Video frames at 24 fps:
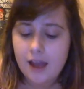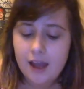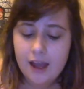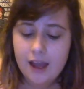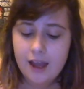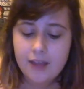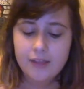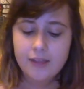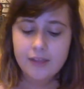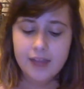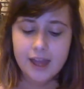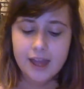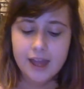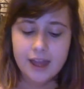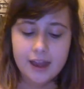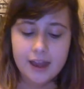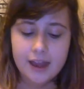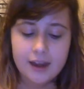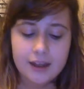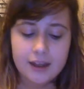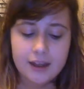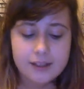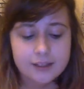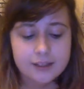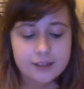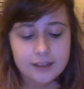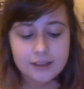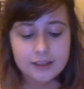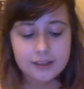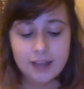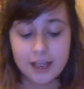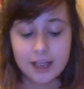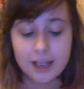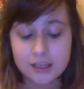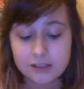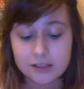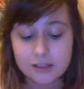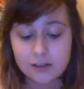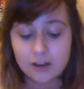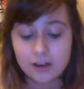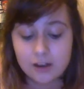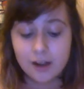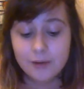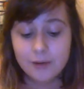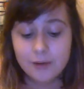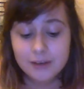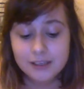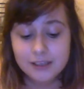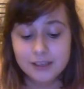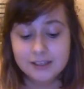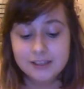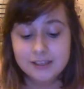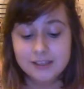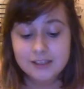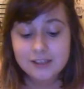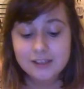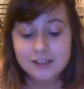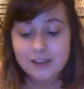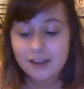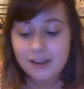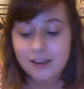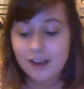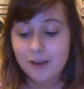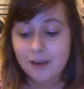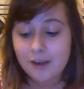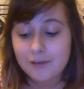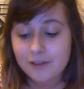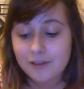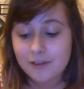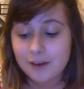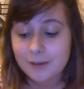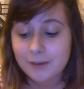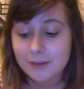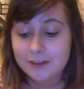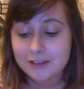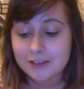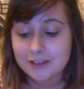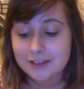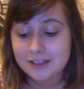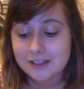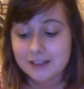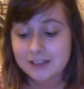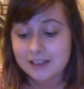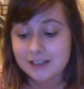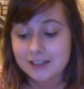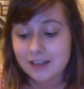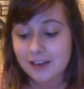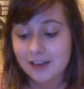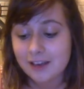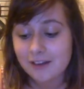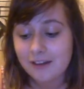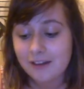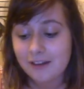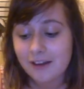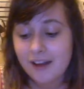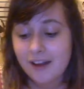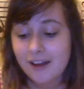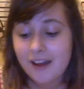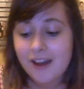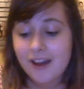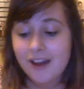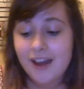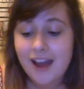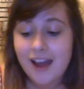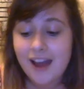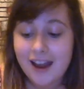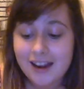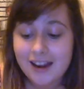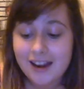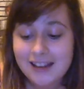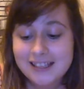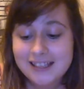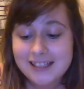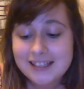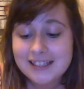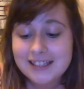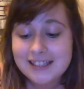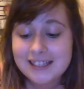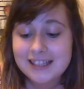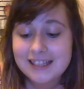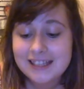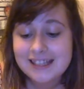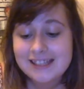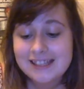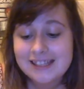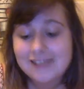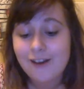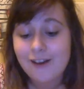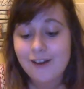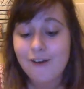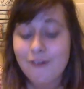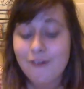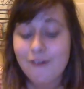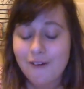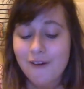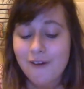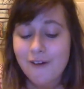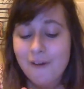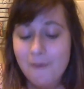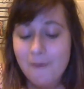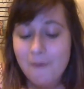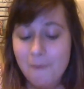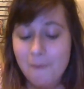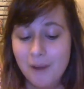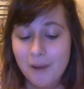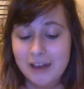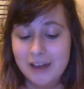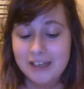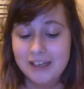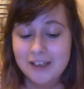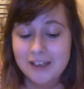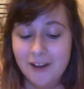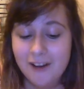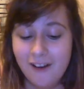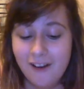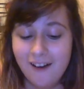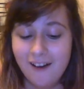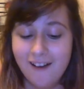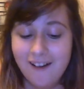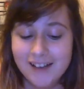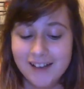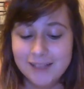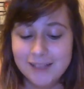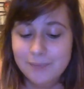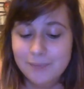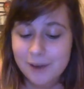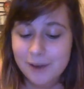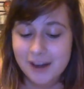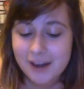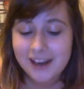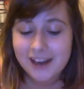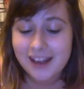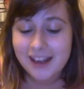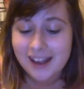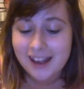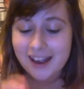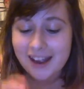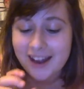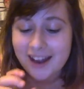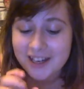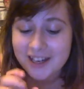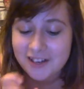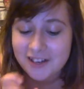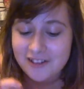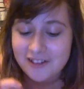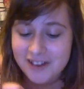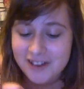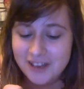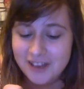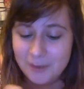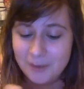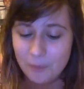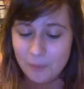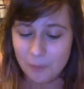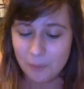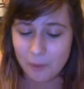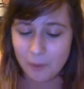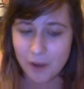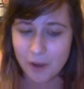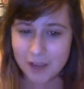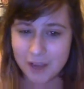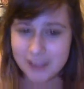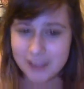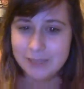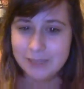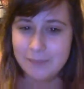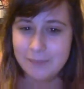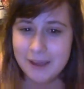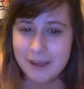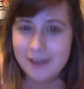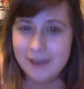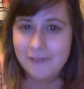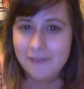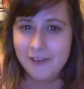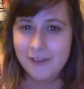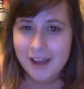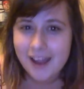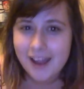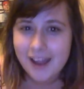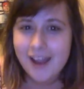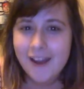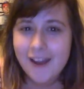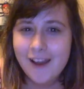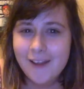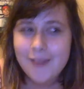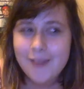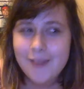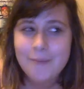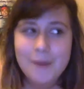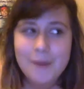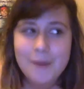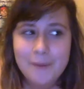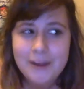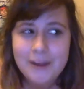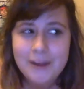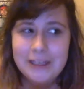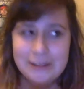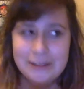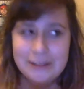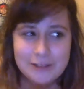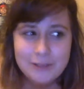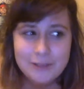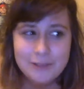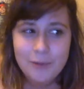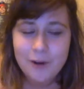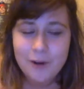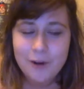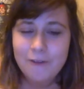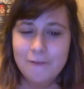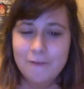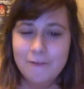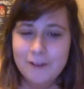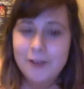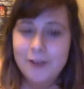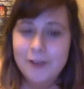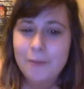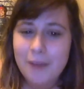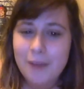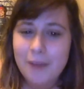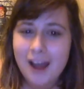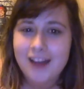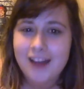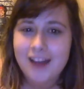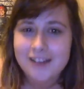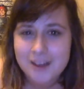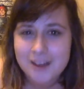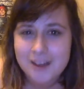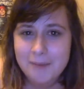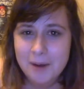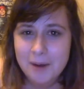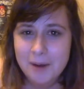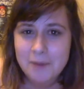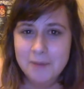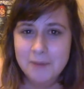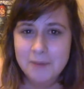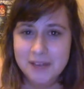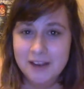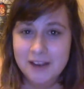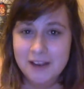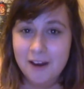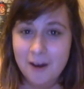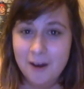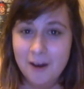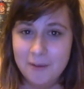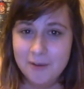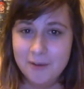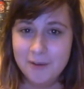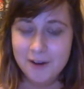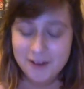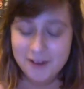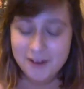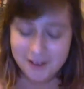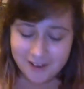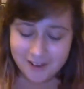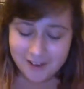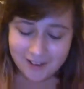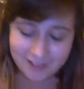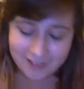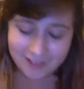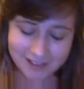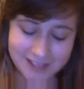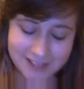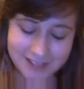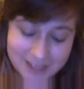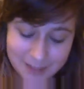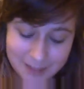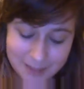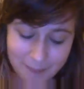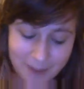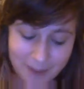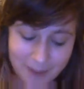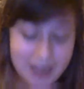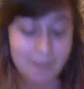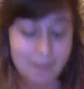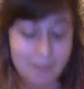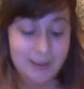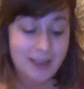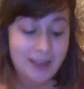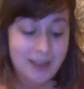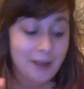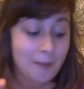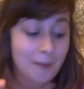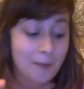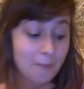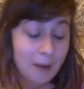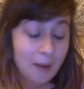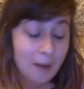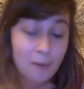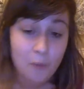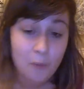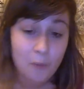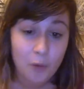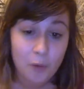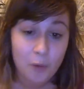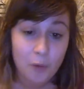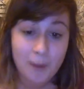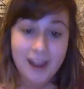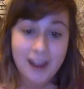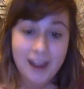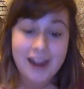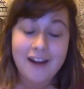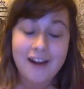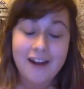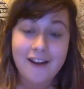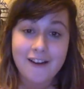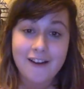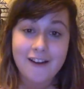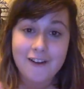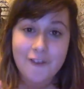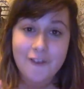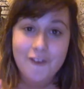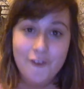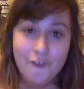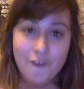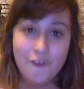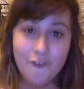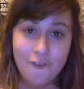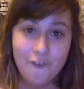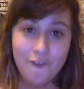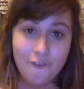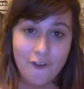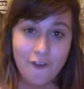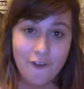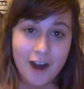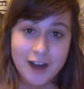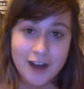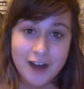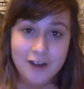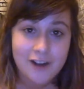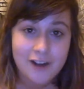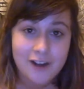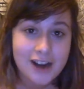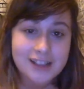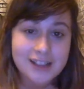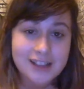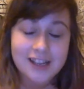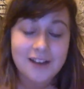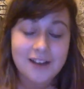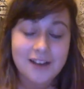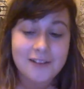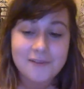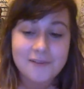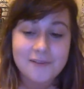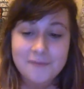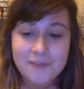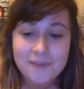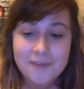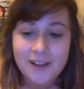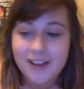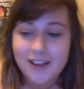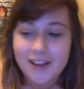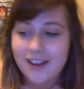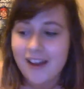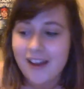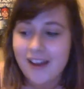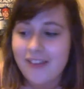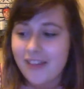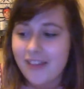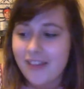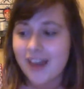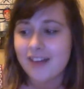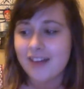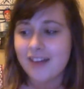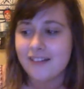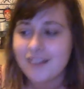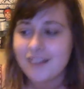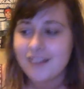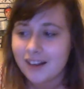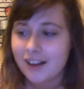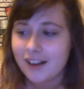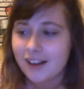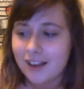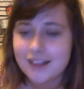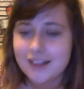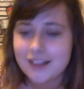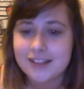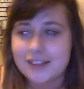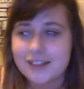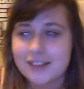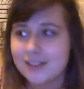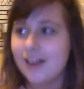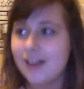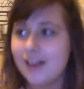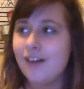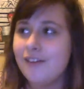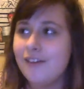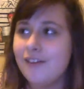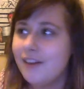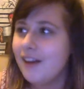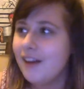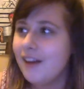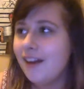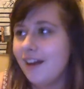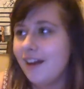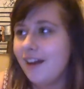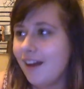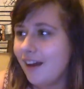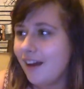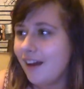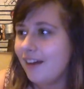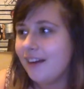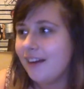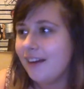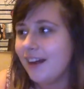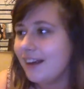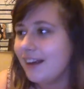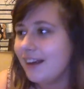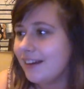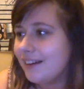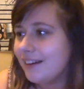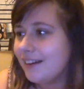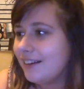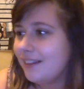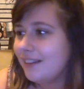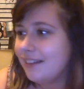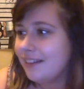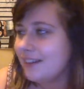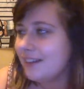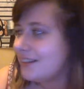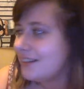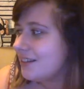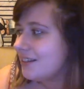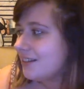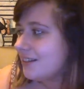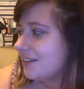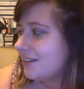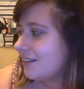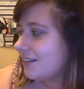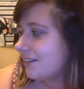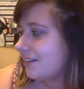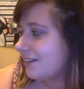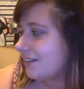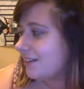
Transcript: And then the last song I would recommend you listen to, and listen to this song when your heart is breaking and you're in the worst bit of it, the bit where you just want to feel bad about being heartbroken. Listen to Baby by WARPAINT and cry your eyes out, and then cleanse yourself and listen to